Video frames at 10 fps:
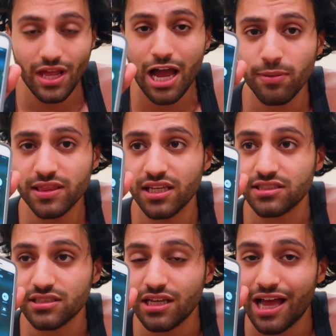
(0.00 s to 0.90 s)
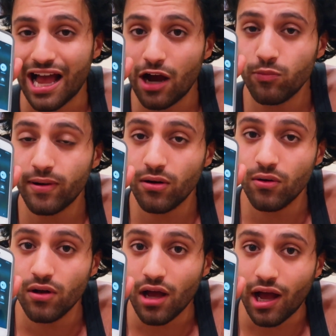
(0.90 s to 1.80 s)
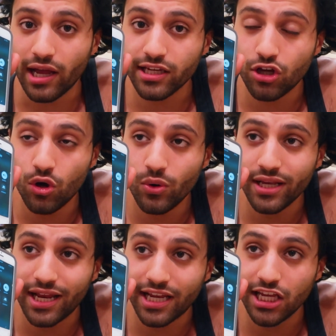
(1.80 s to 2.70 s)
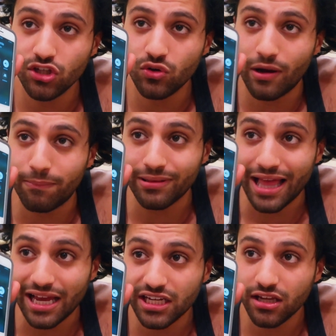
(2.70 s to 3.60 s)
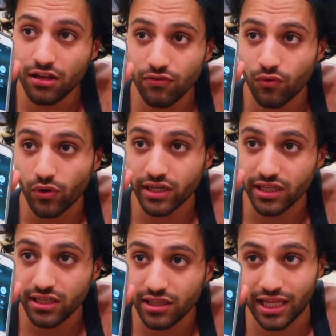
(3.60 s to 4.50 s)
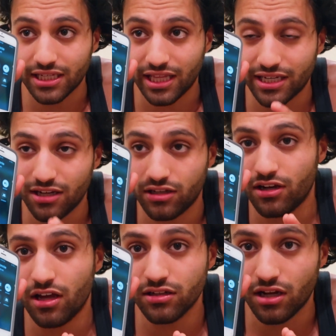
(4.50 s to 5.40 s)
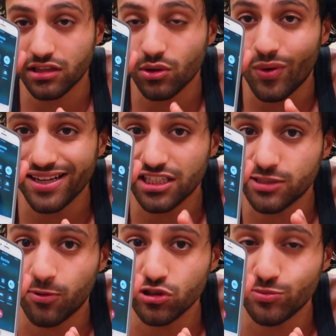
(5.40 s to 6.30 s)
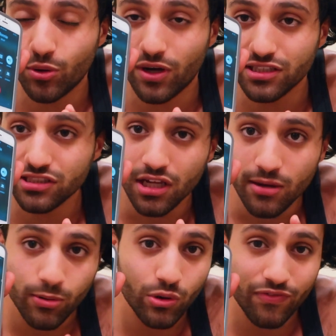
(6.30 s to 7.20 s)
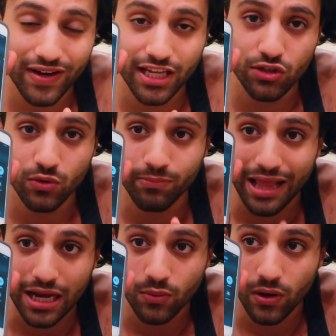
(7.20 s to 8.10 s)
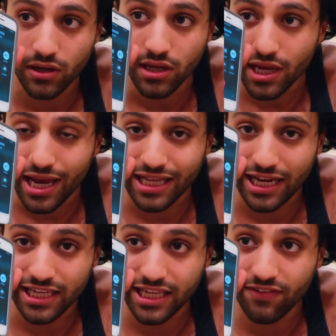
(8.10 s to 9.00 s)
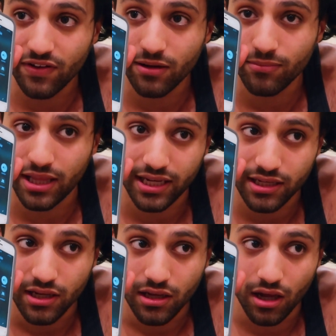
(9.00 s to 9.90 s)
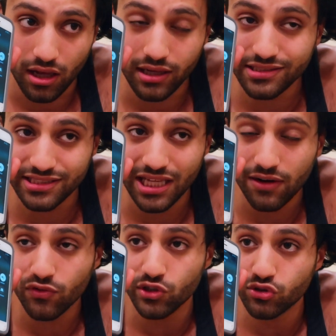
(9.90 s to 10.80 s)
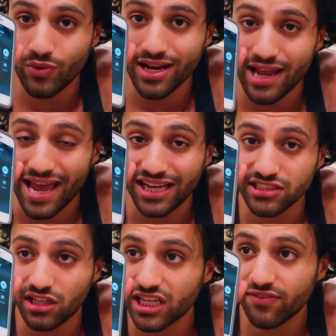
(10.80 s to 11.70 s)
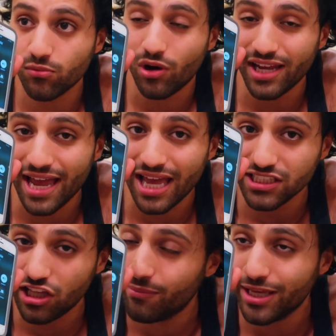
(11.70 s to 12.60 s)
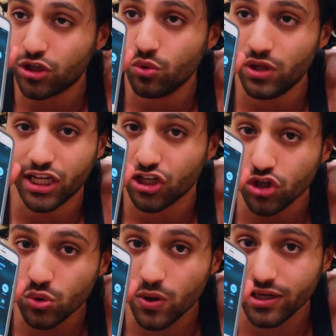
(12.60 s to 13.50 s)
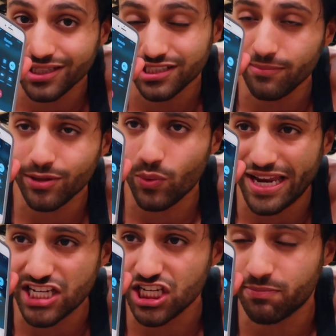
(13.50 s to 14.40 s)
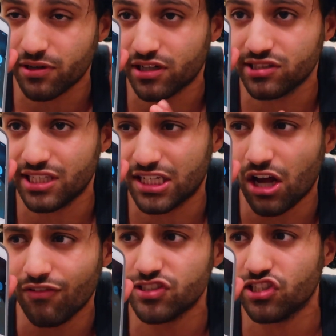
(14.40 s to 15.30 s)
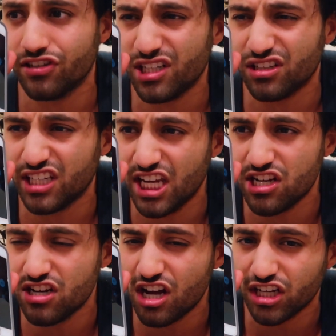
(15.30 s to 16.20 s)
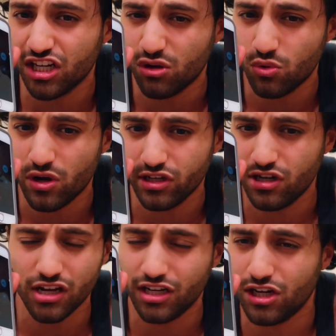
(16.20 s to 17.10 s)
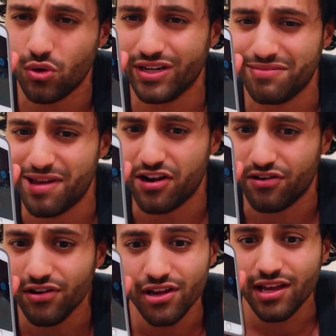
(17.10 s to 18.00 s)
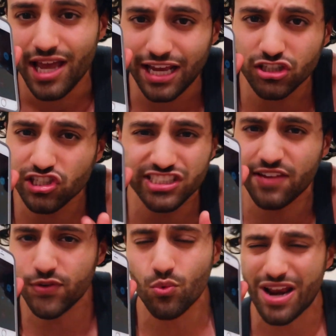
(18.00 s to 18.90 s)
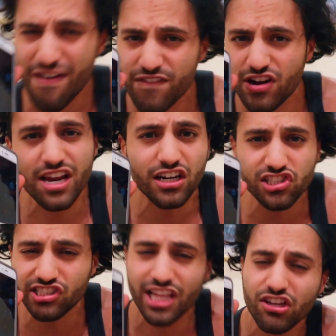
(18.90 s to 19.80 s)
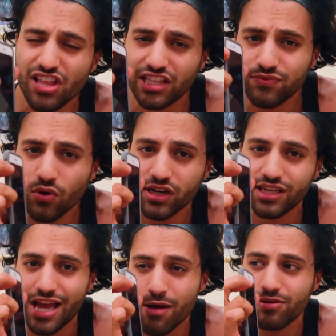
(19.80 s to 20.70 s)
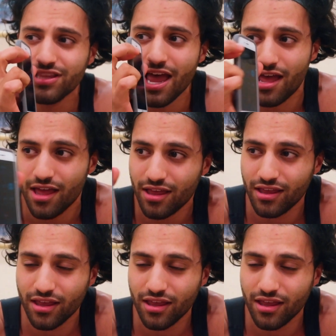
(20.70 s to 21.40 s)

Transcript: How about this? How about I go and I get you a black Forky, like not the white disposable ones, but what if I get you a black one and I give him like instead of those red hands, I'll give him white hands. I'll make you like a new one. It's gonna be way cheaper because like obviously you're a little kid. You're not gonna know any better. And I'll just give you whatever and I'll just tell you that's Forky. How about that?